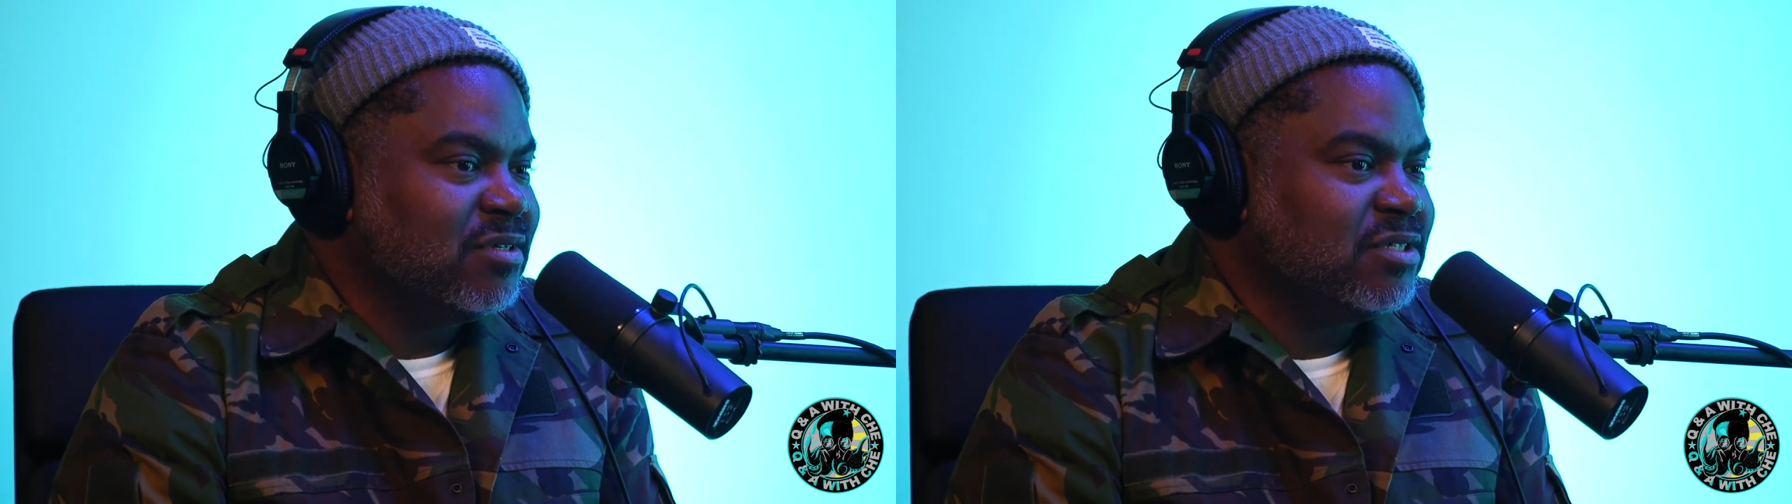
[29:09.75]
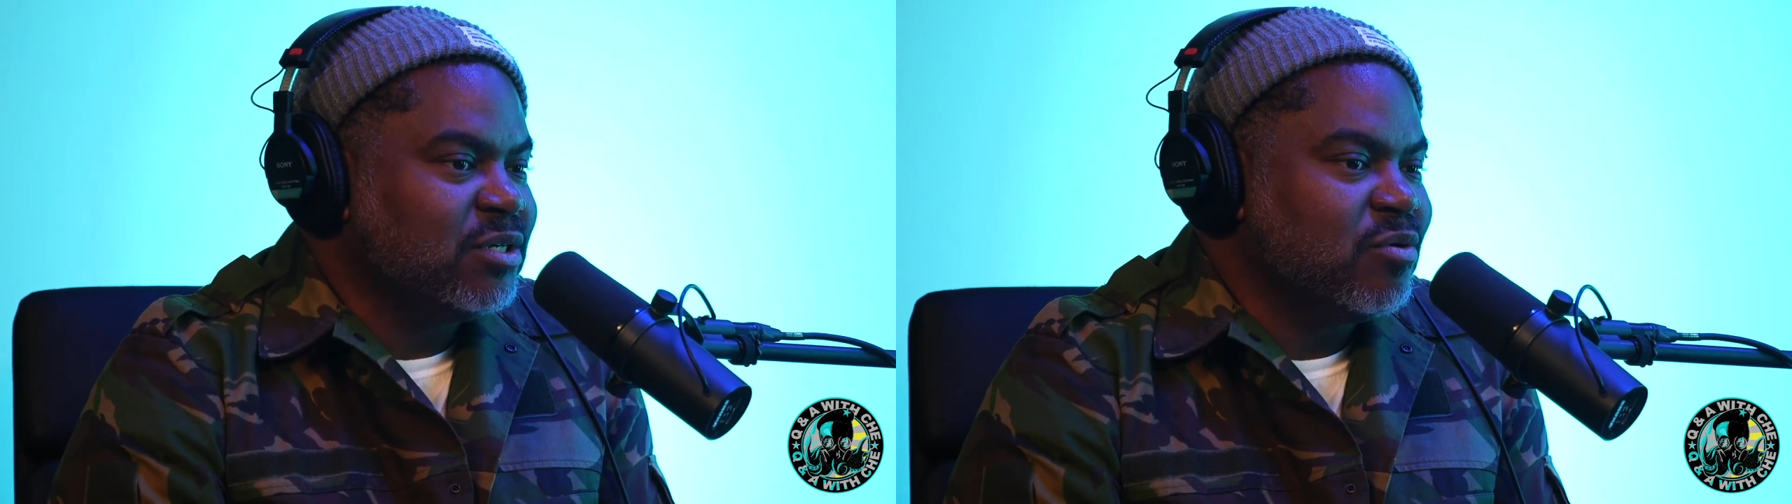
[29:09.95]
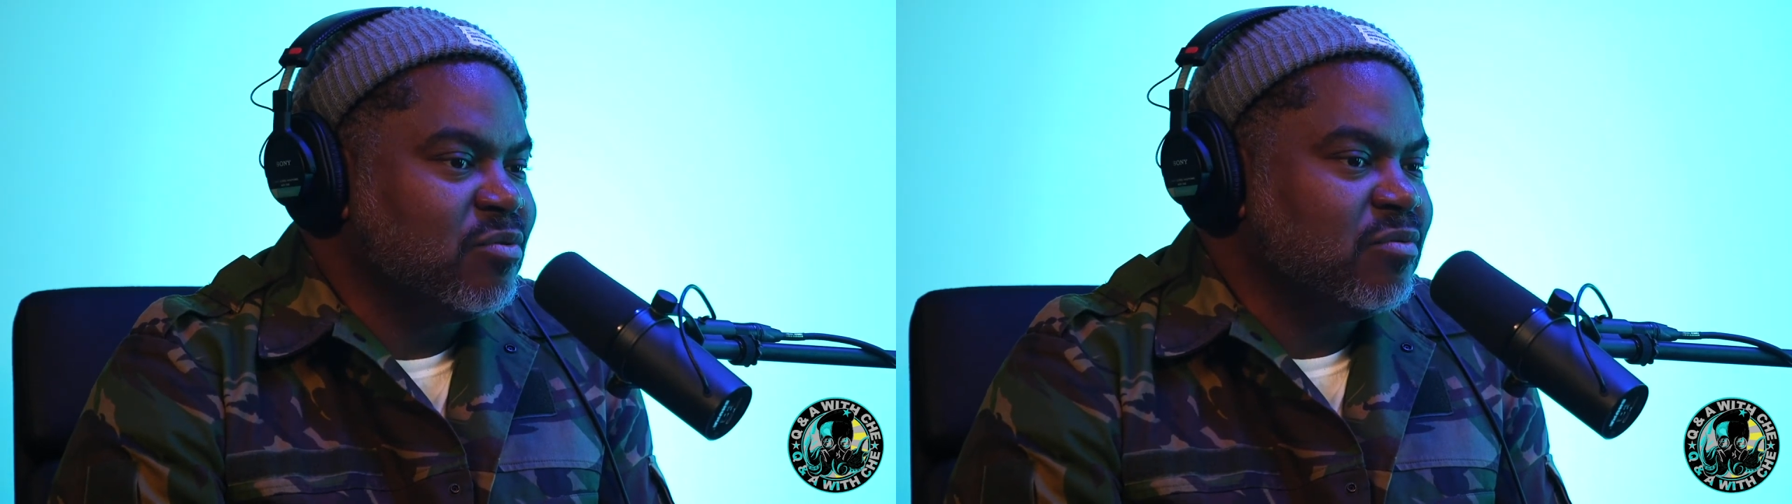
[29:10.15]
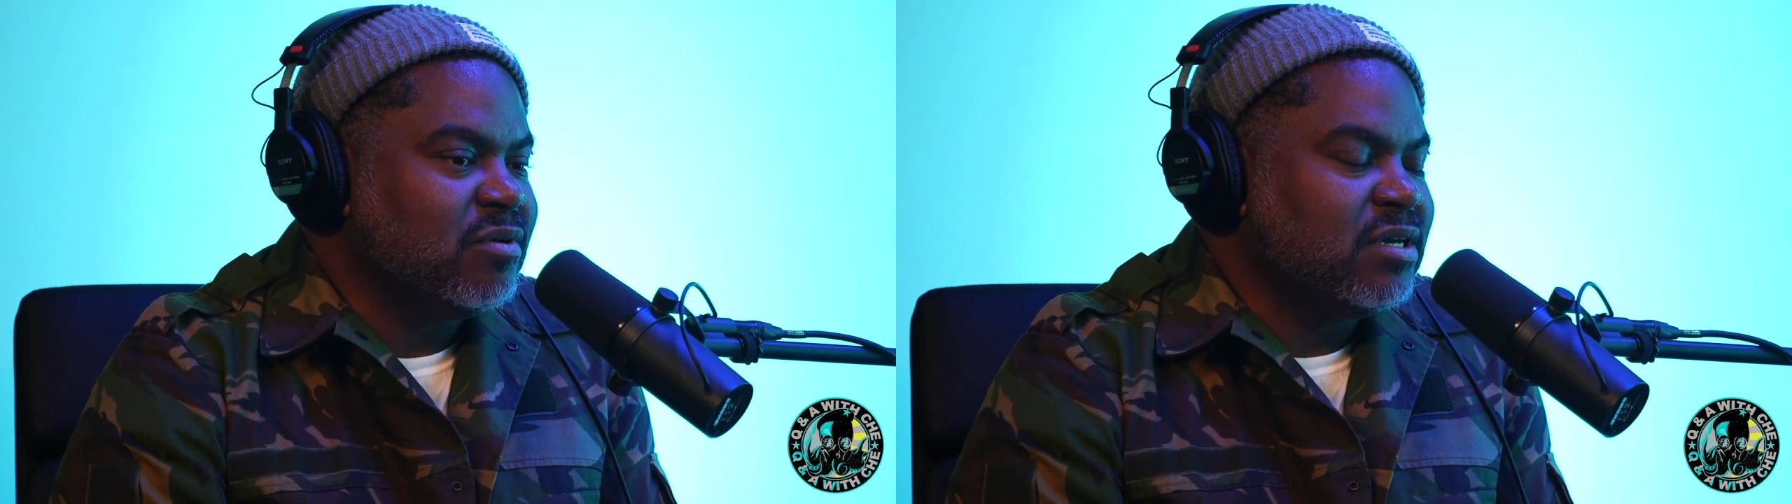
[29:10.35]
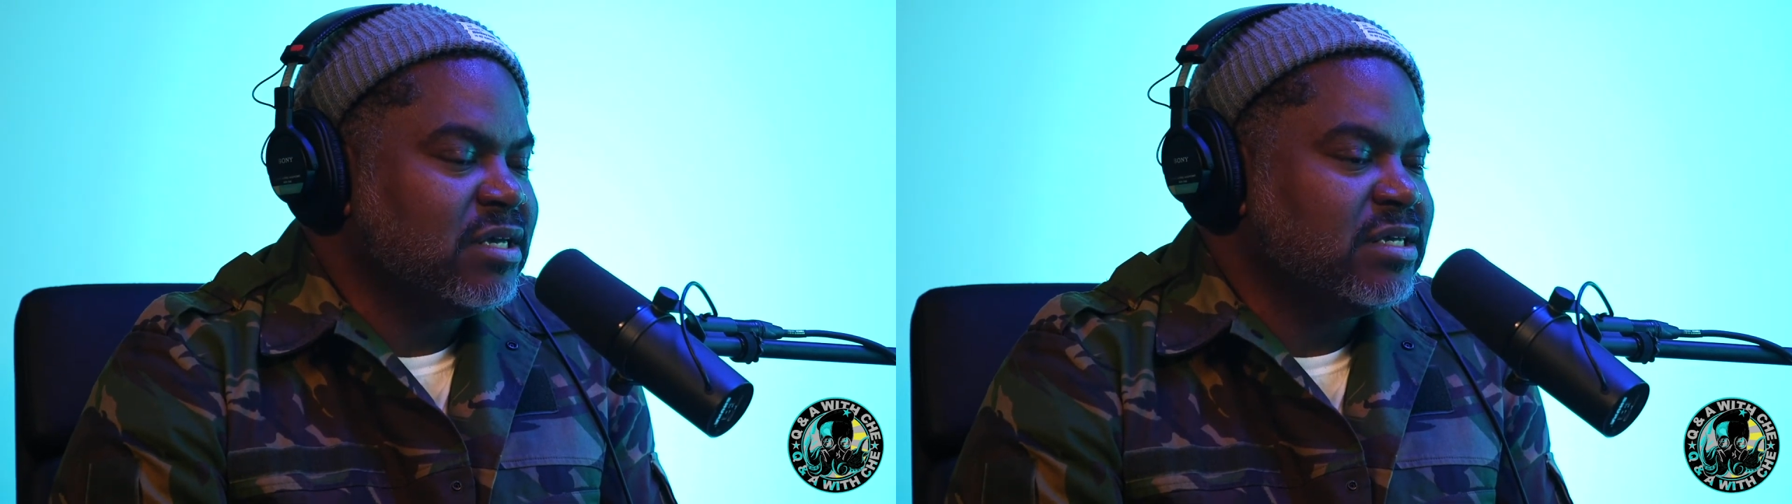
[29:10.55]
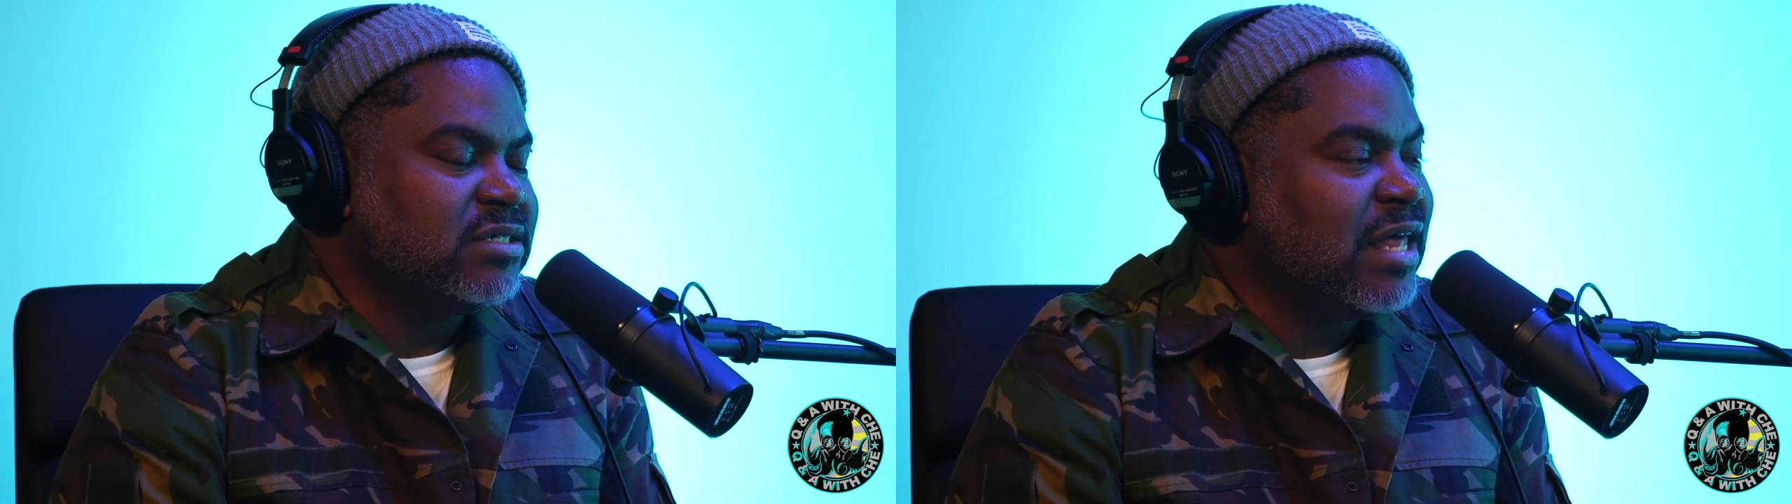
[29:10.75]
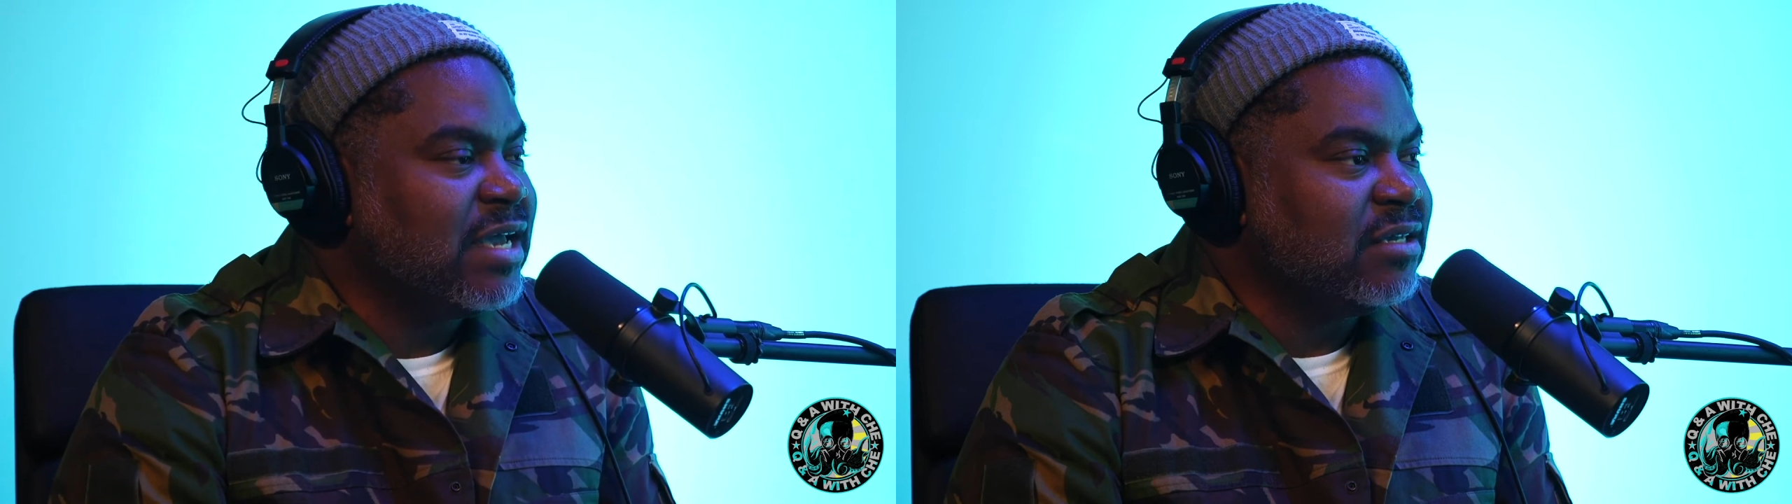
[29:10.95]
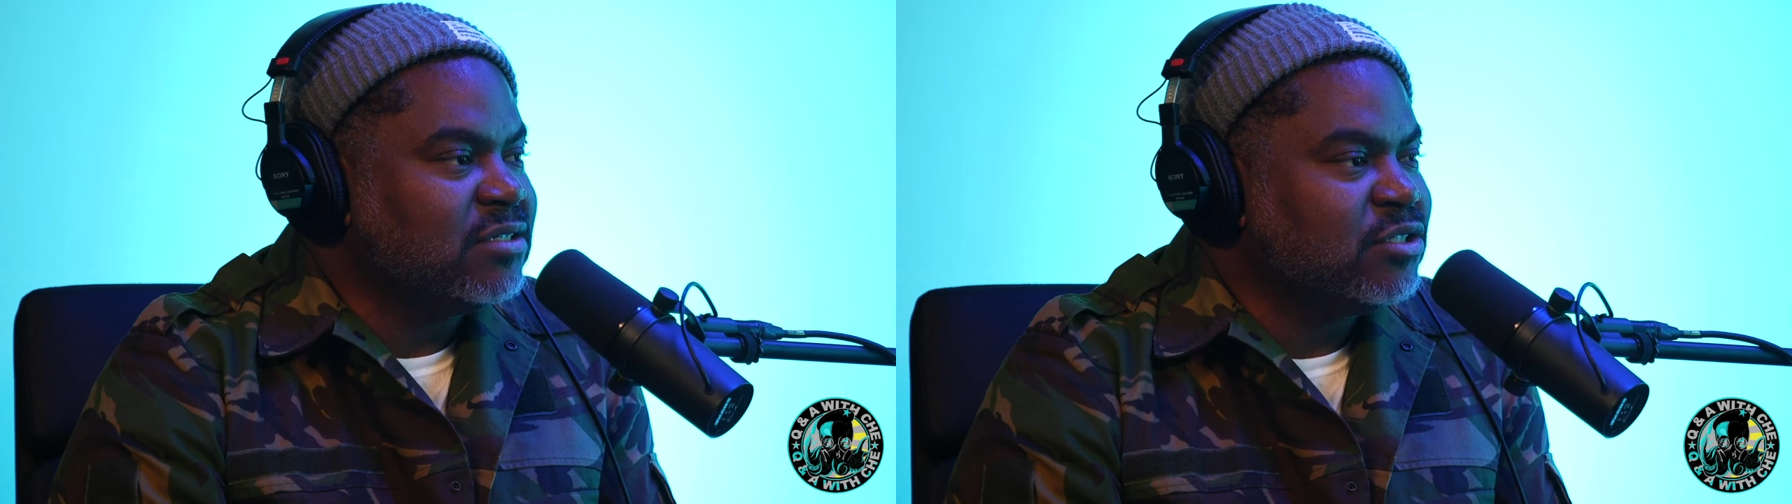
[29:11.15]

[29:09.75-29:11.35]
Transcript: So it's like